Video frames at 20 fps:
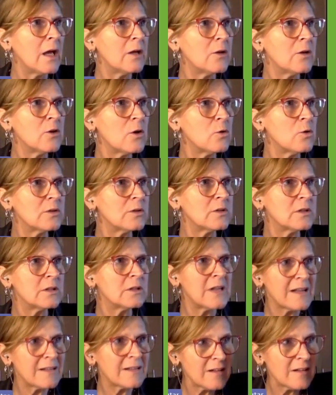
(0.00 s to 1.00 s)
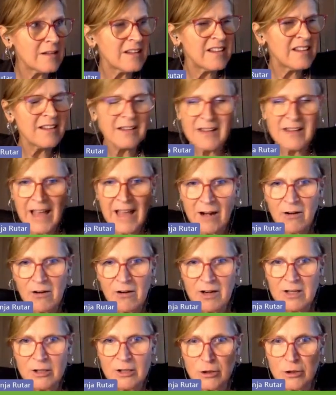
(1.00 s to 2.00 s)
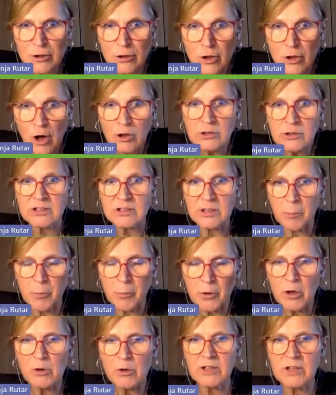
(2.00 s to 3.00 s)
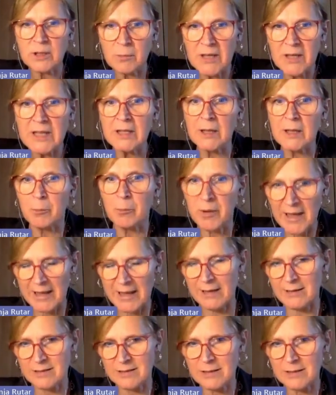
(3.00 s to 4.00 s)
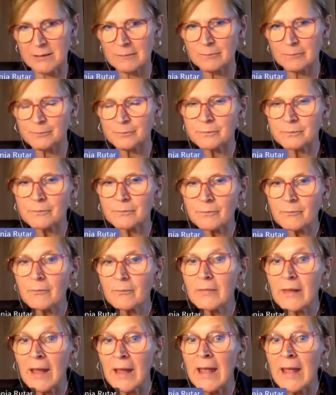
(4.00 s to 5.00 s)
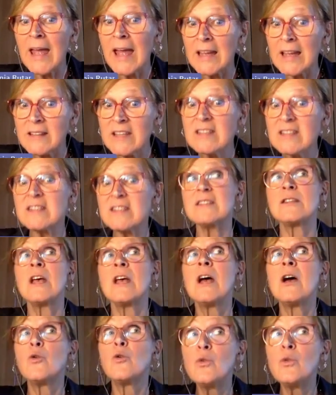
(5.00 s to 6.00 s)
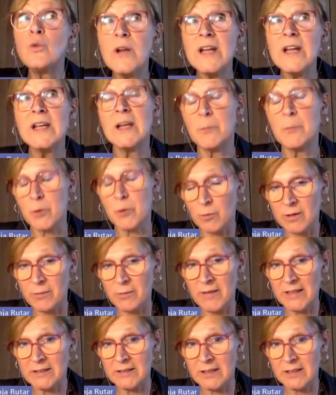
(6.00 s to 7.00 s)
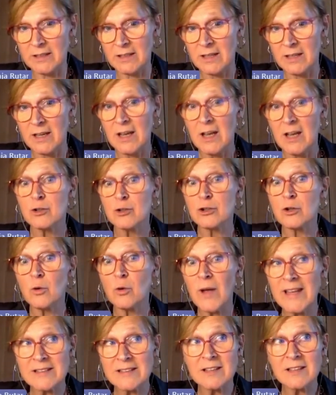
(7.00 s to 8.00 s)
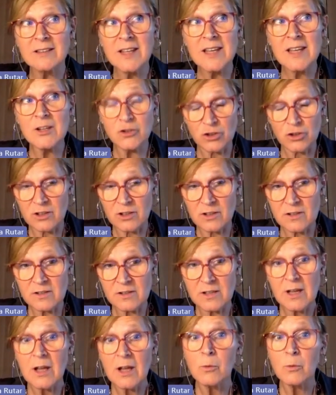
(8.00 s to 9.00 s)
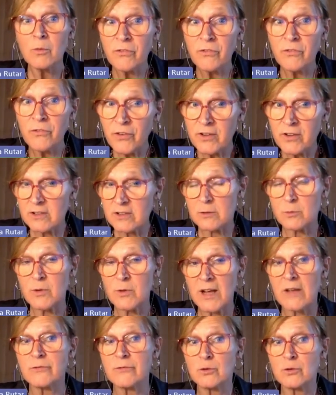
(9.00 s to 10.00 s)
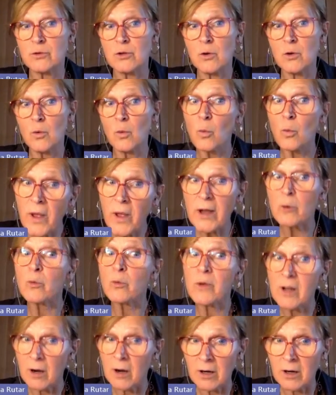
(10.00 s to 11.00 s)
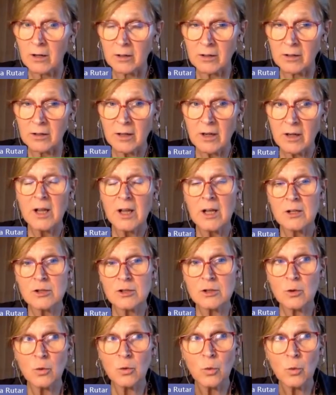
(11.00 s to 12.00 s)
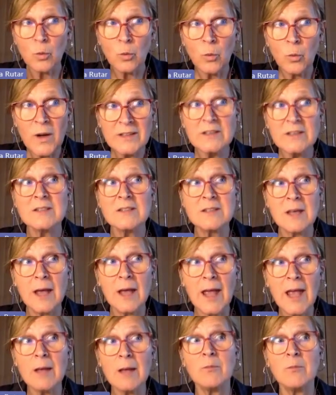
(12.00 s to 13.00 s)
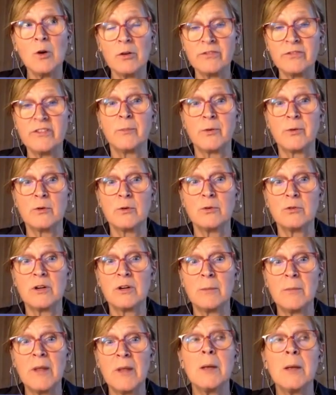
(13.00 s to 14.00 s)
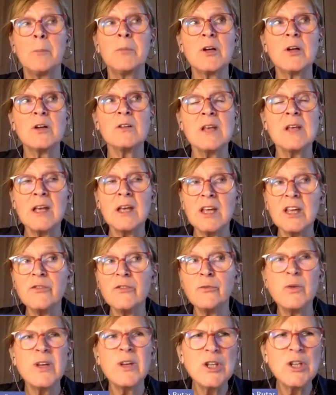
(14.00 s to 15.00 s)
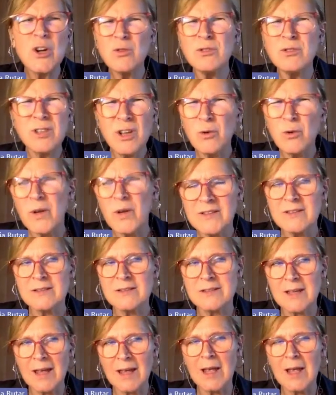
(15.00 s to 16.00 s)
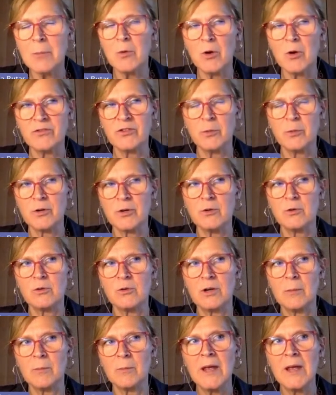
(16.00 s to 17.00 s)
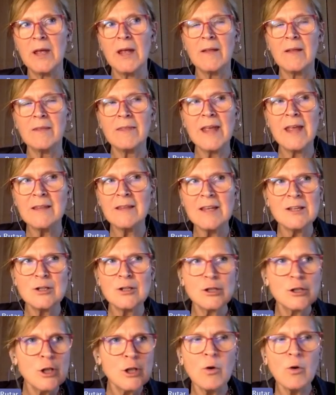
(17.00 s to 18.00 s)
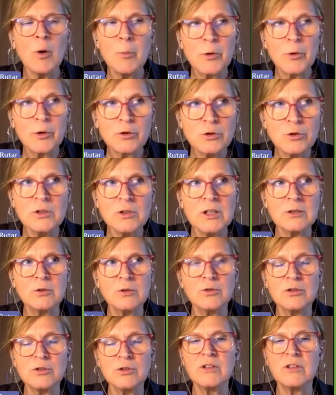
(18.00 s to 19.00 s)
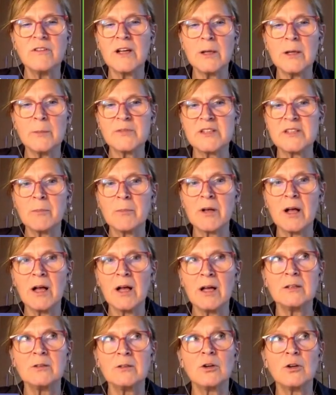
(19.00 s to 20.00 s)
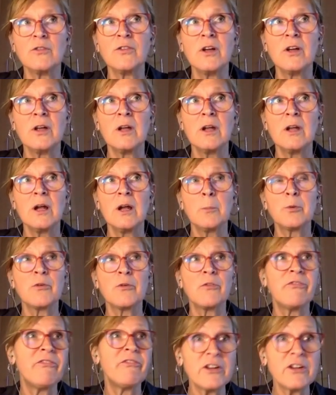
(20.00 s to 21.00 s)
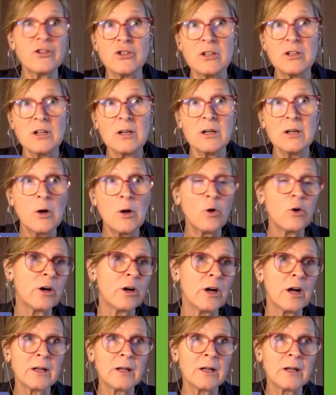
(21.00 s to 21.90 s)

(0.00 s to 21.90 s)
that there is not the program in the place. And this is really problematic. So as a teachers, first we have to know where we are. So what is the aim of the program? Because if we don't know what is the aim of the program, then it's no opportunity to develop some kind of professional or